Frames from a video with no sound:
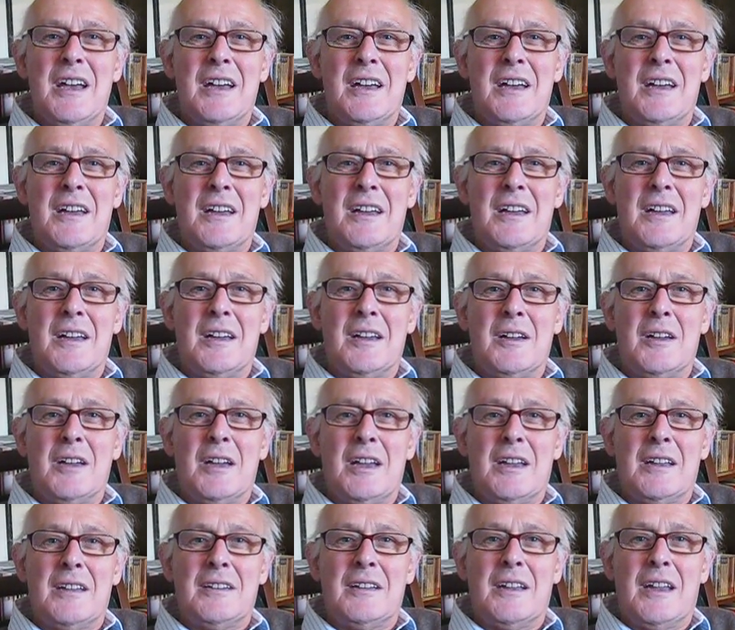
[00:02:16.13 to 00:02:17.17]

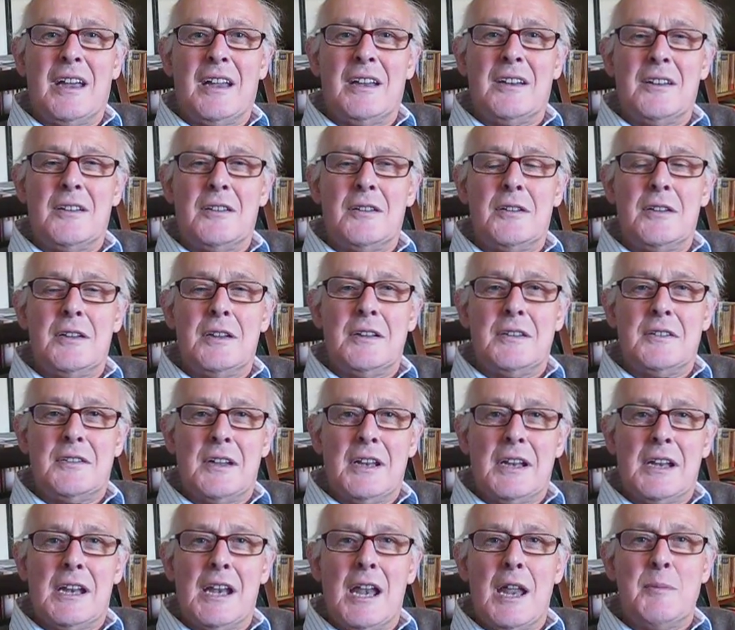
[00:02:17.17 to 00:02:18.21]
and the
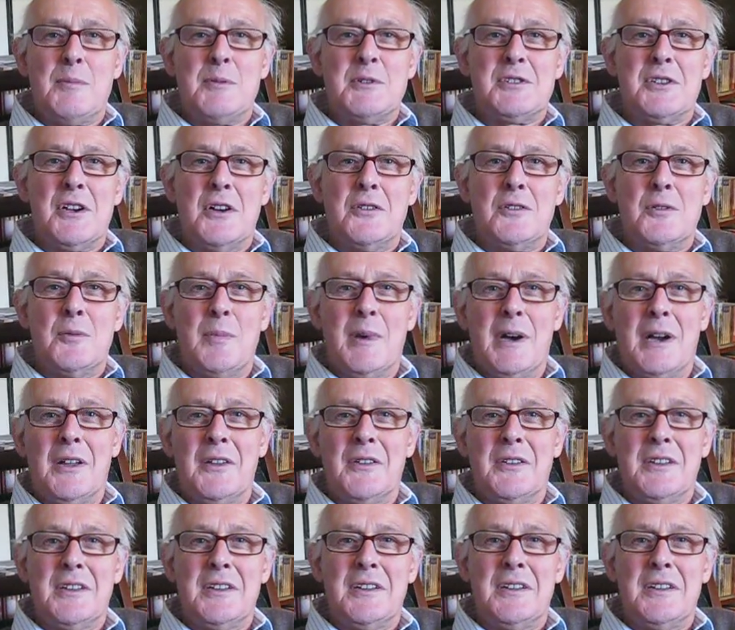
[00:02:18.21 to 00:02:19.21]
little episode about